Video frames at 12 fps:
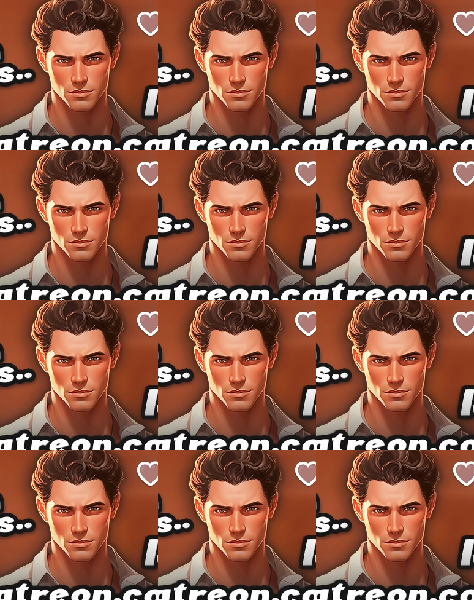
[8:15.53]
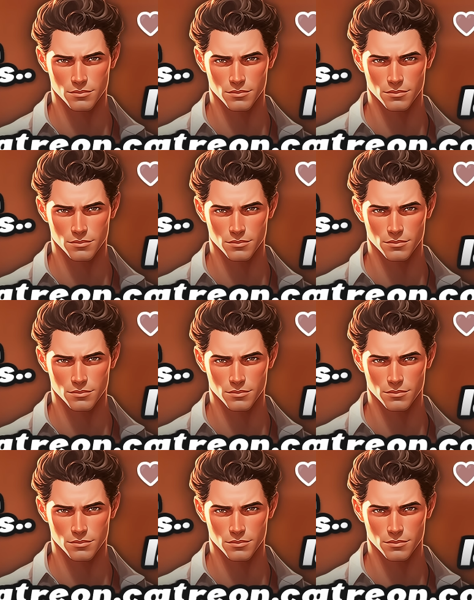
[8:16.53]

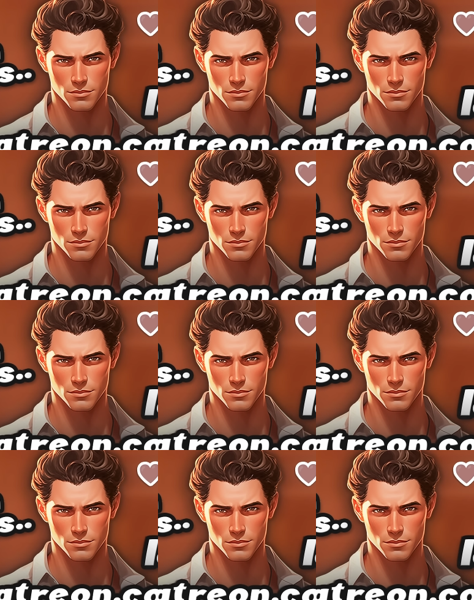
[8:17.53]
Nobody speaks.